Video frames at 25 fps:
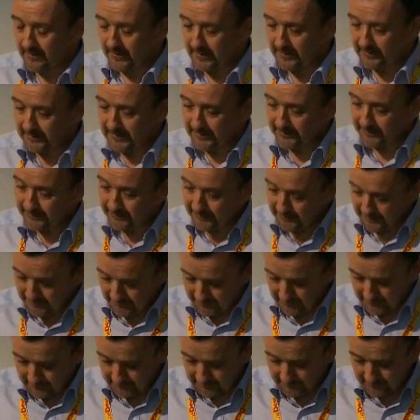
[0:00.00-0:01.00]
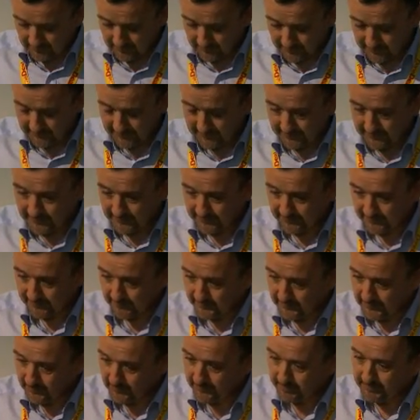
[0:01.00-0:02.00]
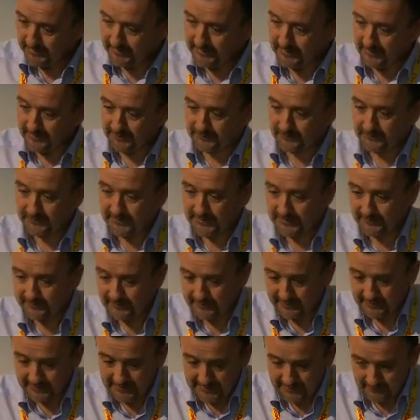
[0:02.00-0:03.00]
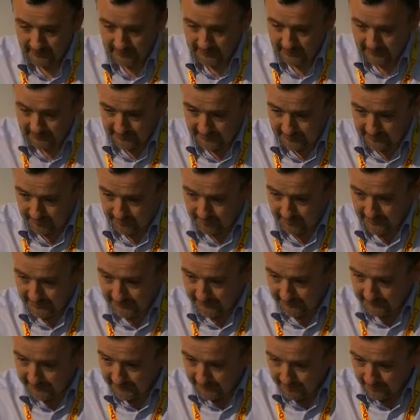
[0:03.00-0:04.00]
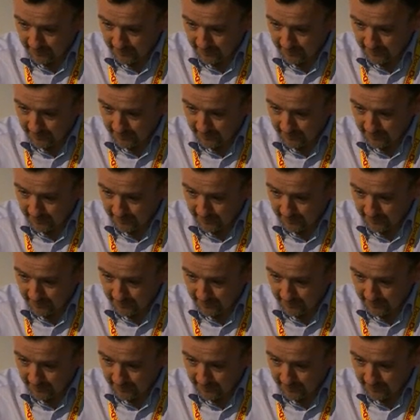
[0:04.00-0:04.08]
And that's one of the things that we would be concentrating very heavily on at the present.